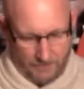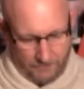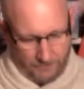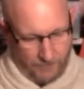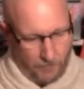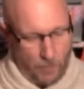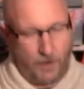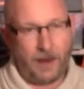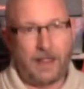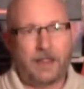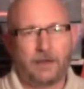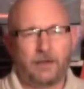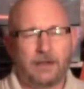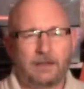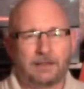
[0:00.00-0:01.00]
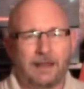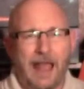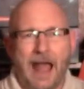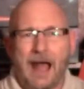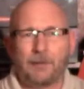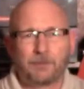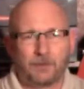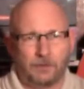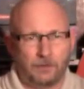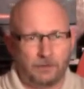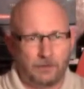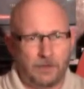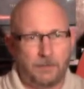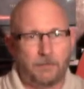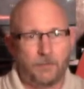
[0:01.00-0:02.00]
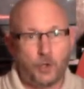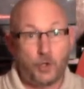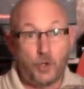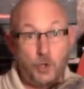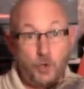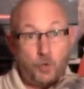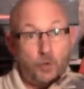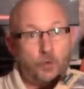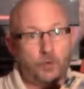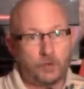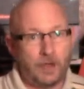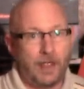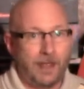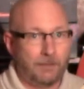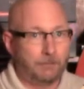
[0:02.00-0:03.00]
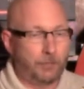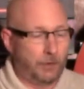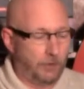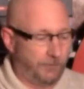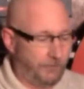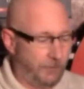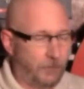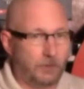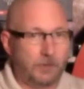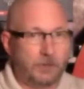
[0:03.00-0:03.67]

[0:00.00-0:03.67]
From what I hear, he's an absolutely huge and beautiful